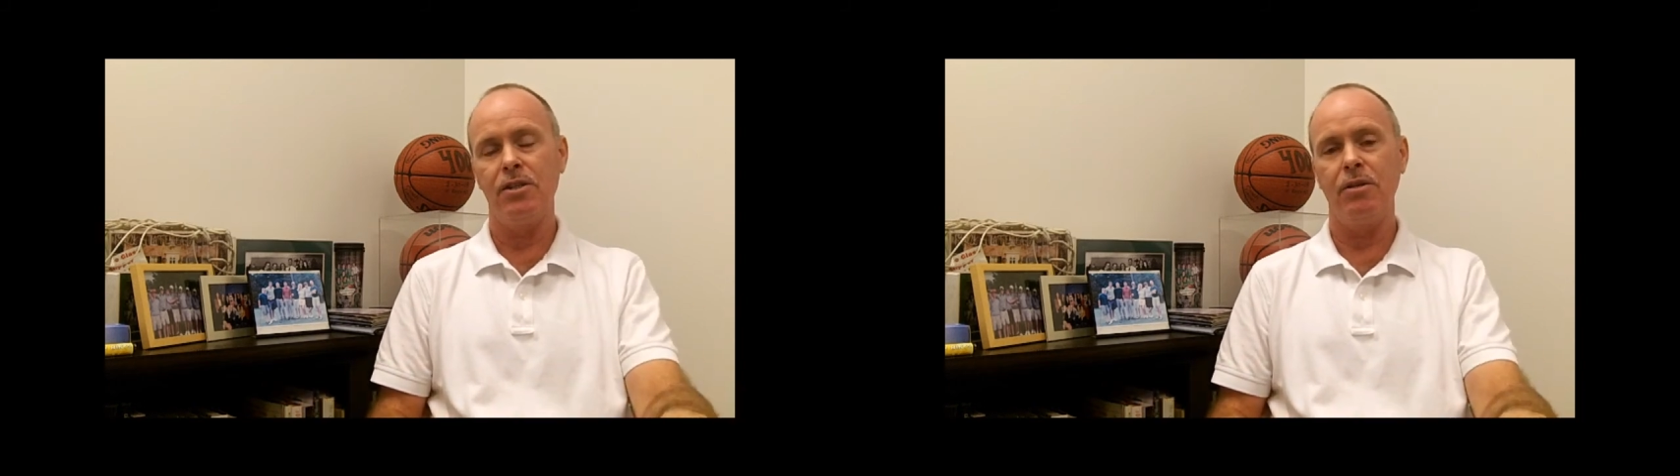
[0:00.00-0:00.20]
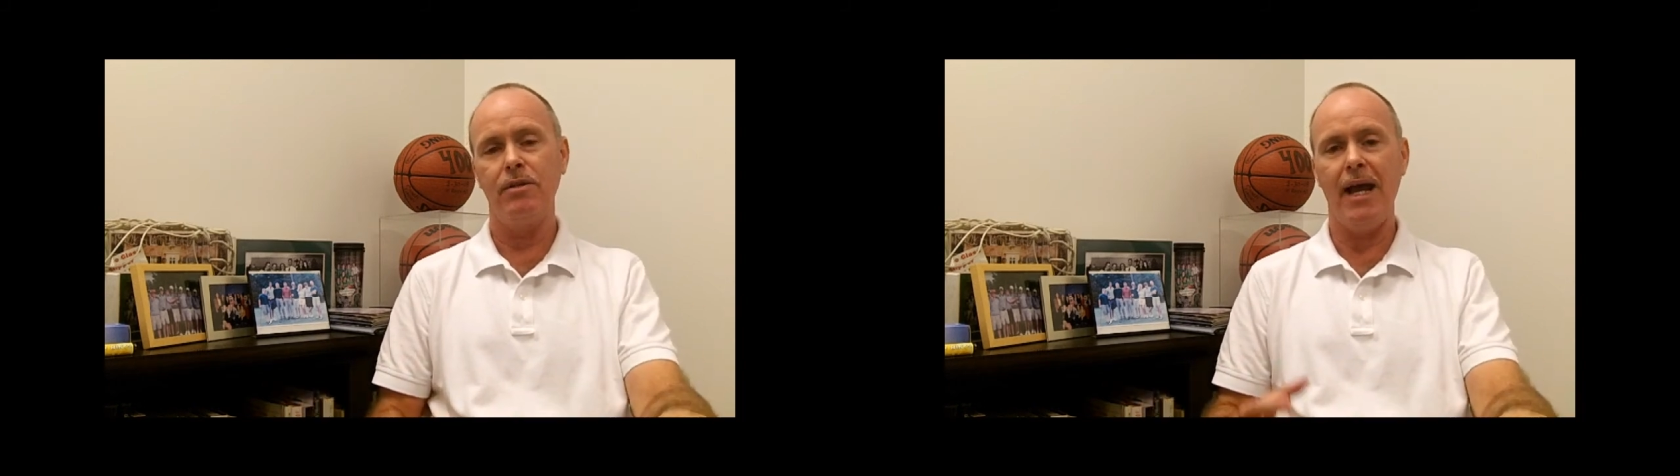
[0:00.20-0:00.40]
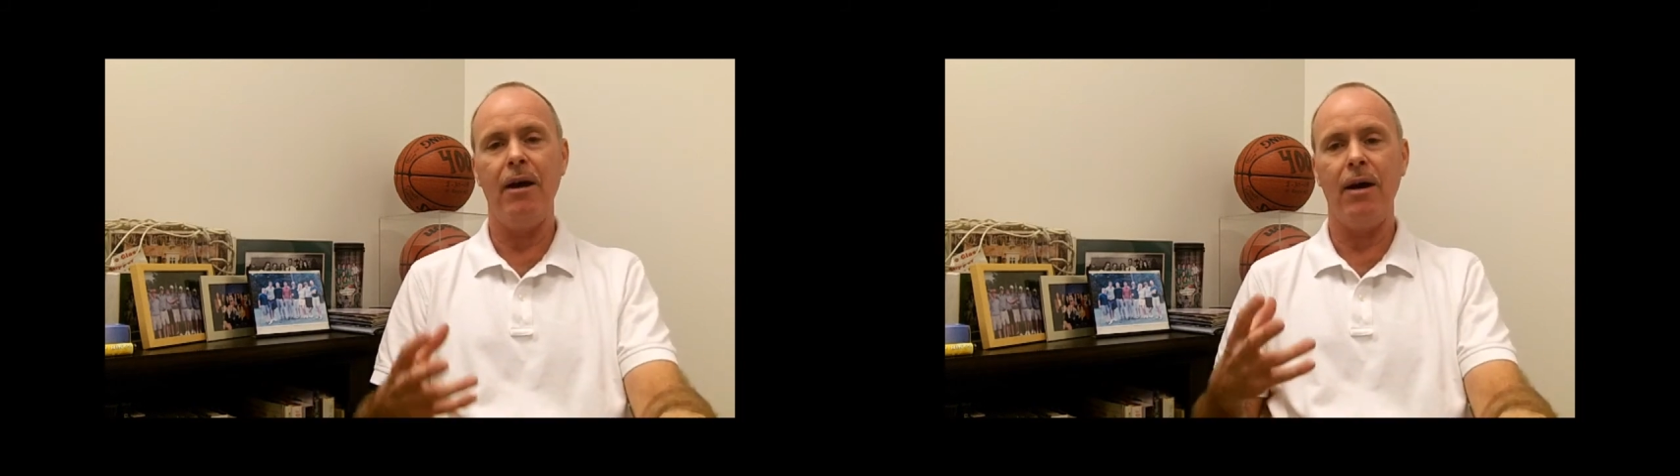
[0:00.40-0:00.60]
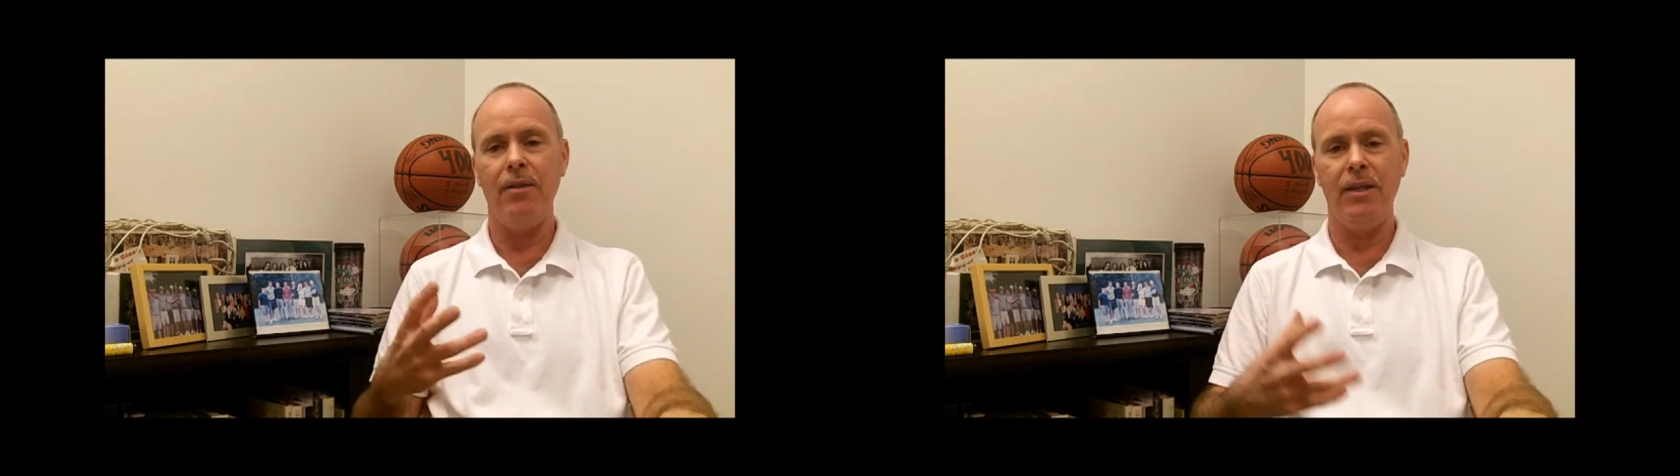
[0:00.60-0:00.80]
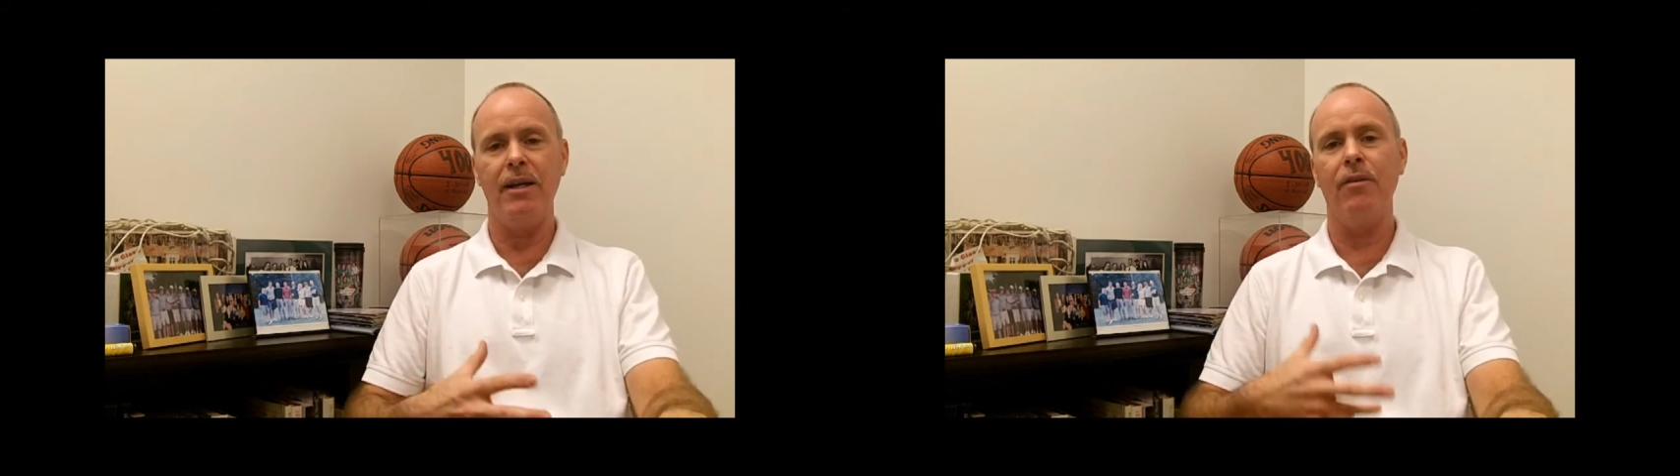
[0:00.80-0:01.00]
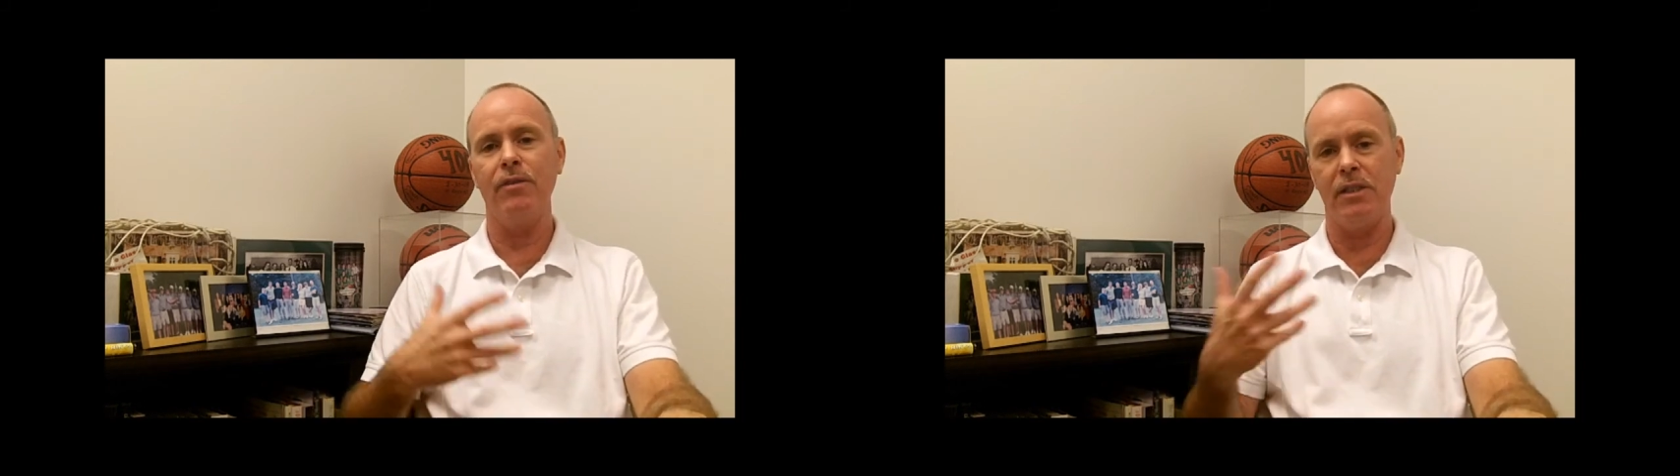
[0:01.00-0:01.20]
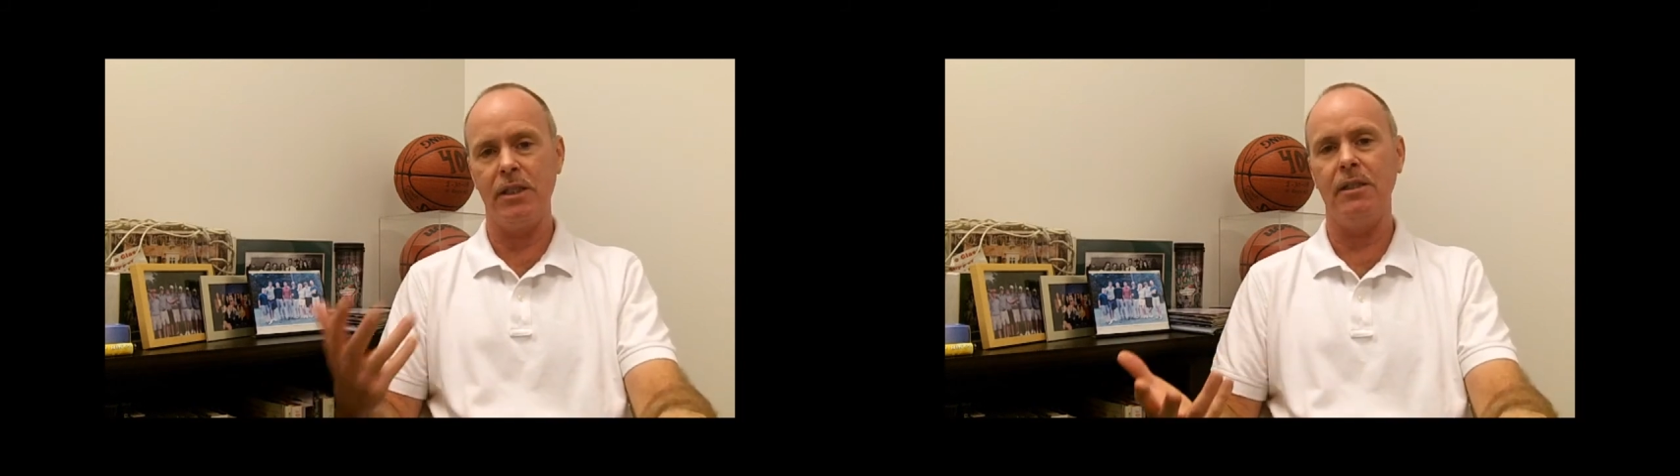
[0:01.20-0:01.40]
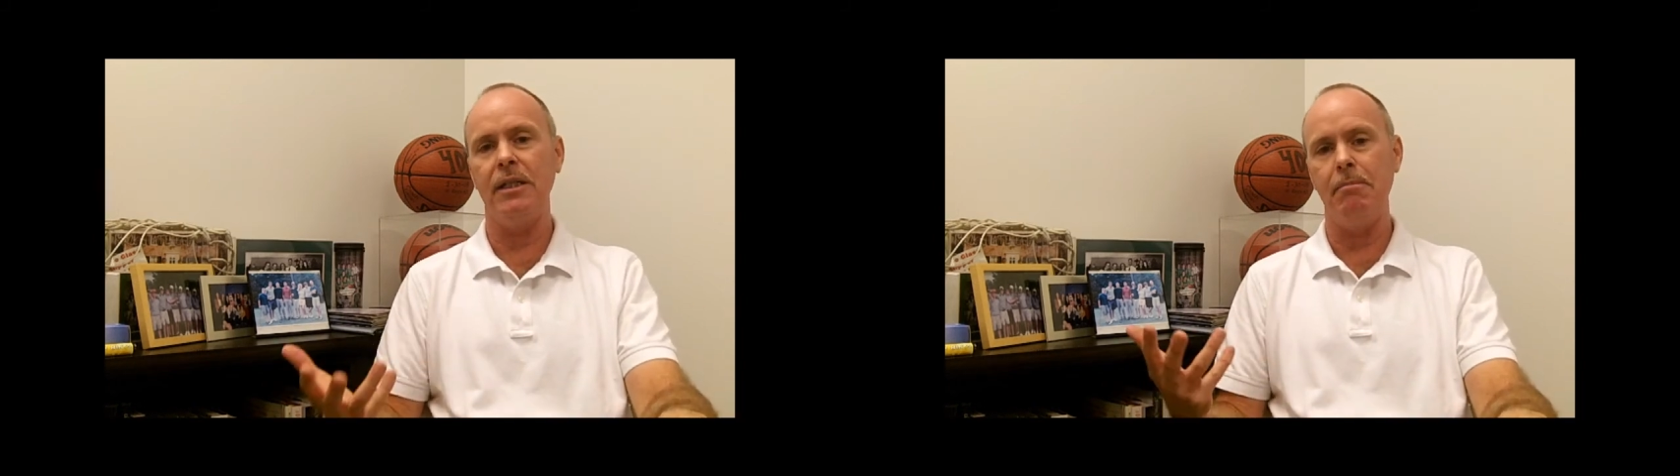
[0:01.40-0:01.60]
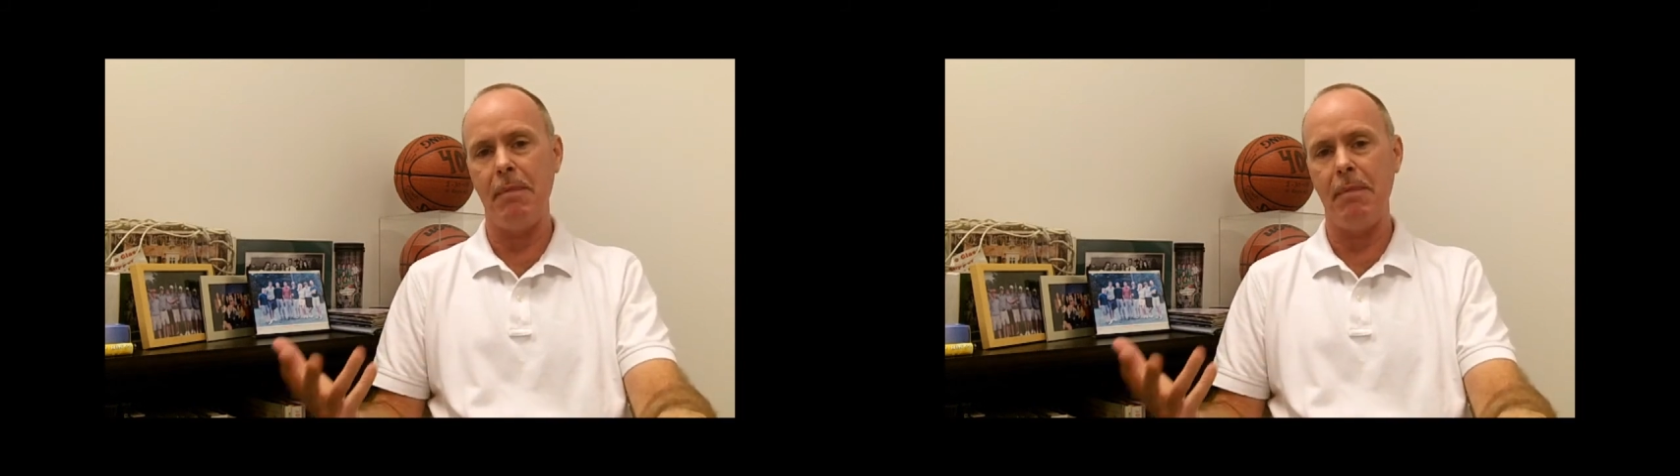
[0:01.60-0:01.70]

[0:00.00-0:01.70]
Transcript: So now I think our facility